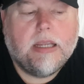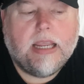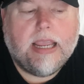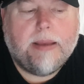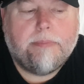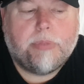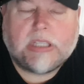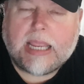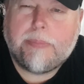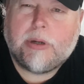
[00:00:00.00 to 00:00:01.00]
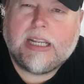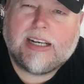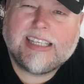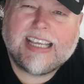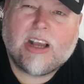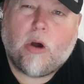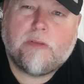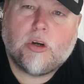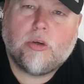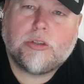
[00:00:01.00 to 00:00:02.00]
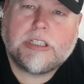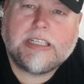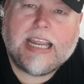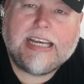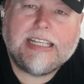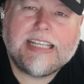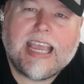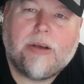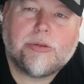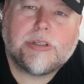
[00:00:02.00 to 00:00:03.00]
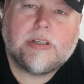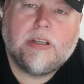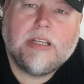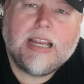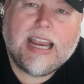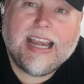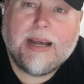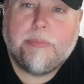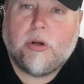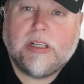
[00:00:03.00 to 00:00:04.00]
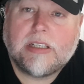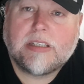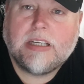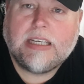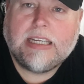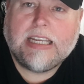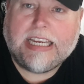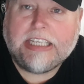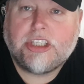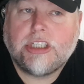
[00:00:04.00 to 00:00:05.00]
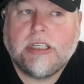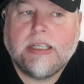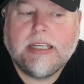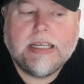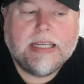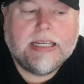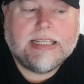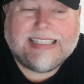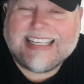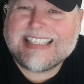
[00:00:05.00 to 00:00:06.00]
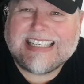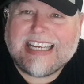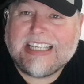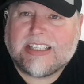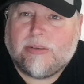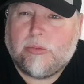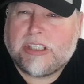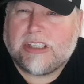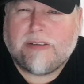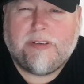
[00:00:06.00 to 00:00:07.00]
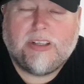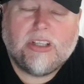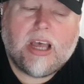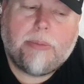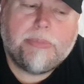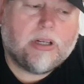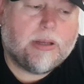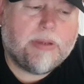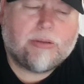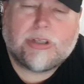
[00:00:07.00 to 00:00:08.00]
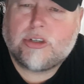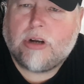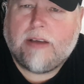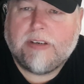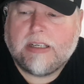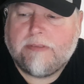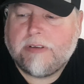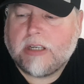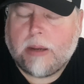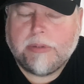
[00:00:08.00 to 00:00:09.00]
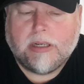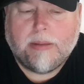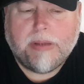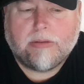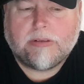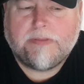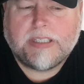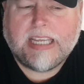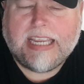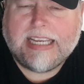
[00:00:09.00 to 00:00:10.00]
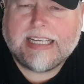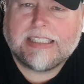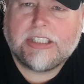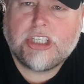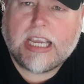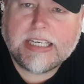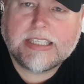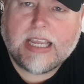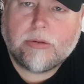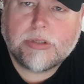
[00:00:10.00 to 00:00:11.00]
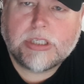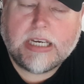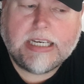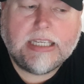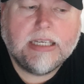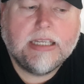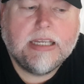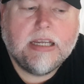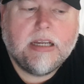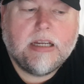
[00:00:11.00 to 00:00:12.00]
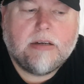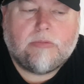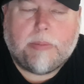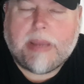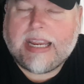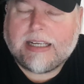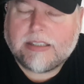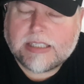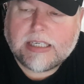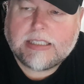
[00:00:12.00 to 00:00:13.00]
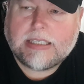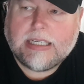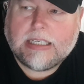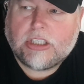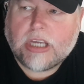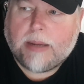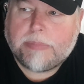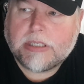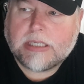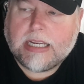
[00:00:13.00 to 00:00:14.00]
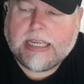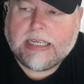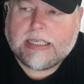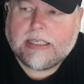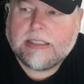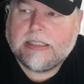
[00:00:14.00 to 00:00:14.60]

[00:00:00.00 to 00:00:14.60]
But they put in, I think, over 180,000 air miles each this season, which is a phenomenal amount of travel and a phenomenal amount of fatigue. And to chase down City, remain consistent in the Champions League,